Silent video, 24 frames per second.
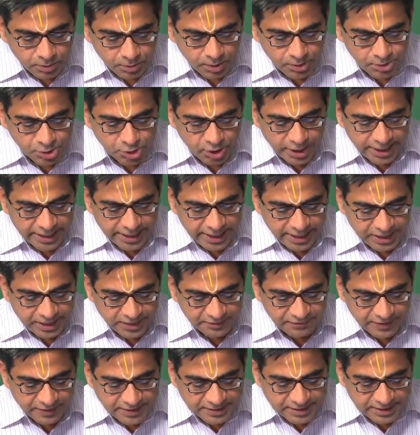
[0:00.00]
So, I get a
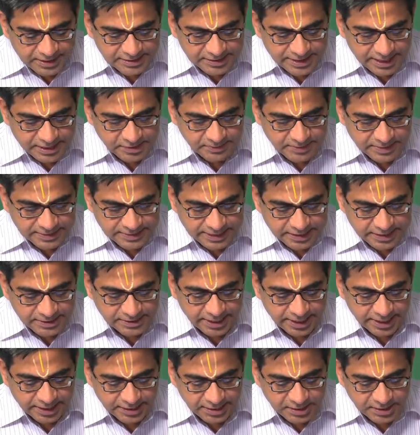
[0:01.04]
fixed size message
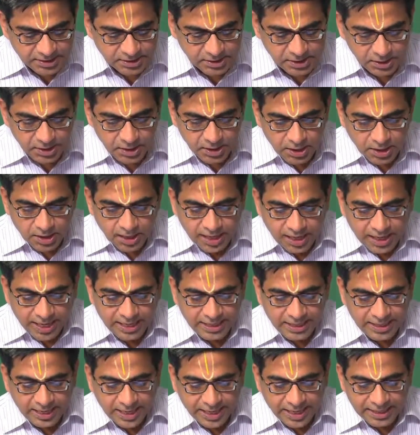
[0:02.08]
digest
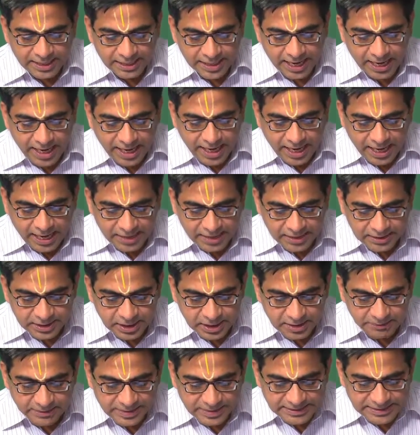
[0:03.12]
and I add
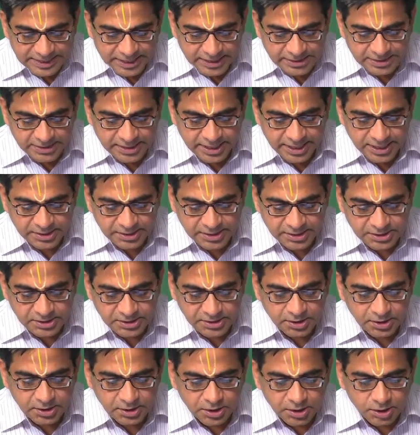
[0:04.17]
that message
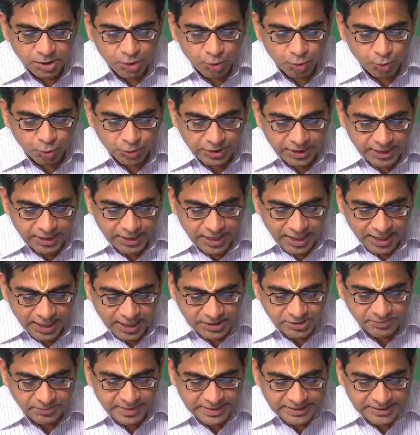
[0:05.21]
digest to the
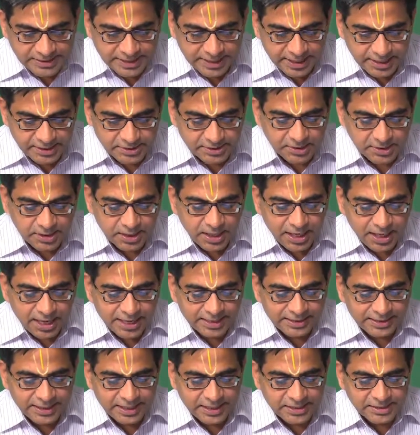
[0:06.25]
large message
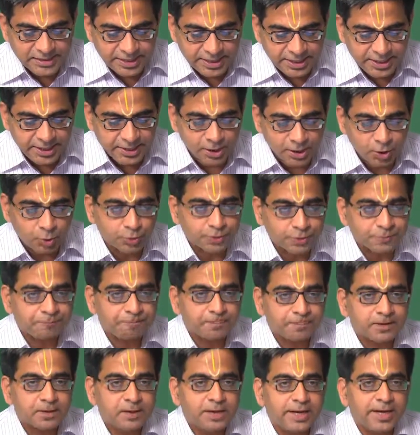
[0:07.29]
and then send it out,
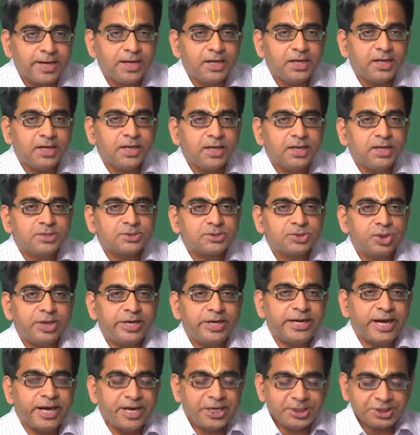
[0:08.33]
right. So,
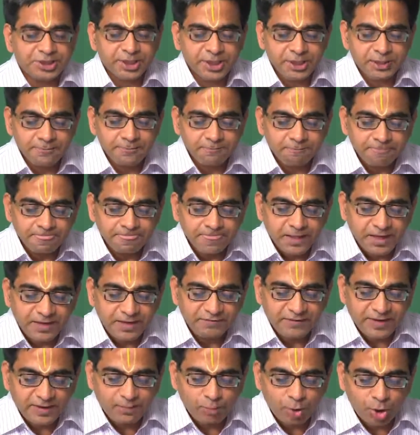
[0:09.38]
in addition,
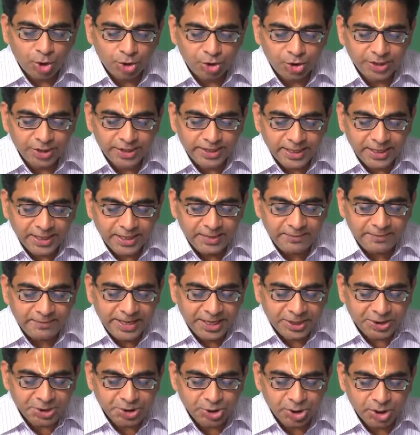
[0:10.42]
if I want to really
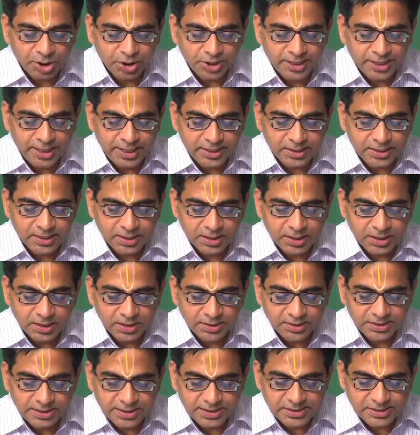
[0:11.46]
make sure that
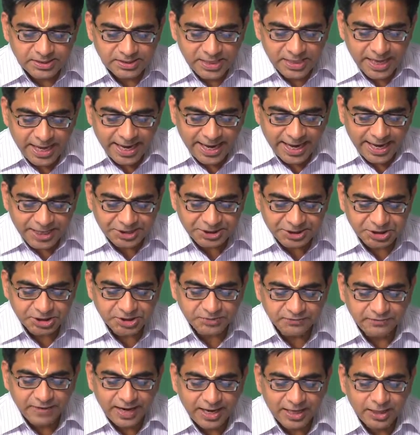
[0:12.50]
this hash
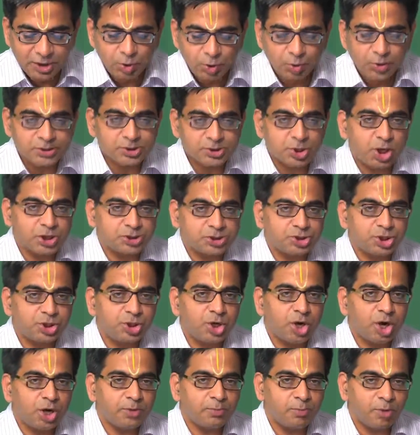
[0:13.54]
value is also
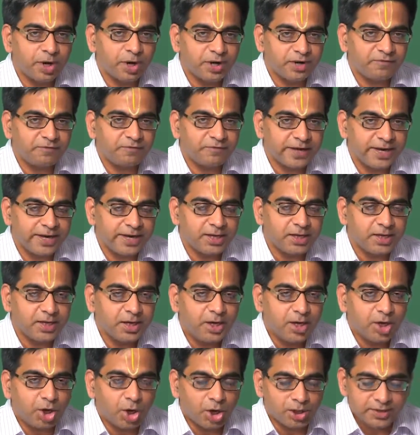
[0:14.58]
not modified
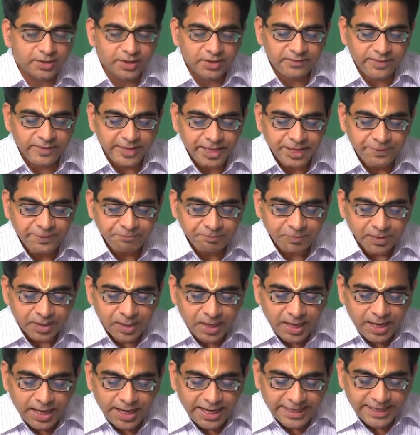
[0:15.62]
on the way,
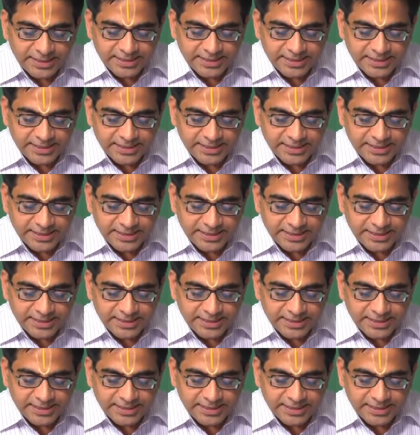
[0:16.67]
I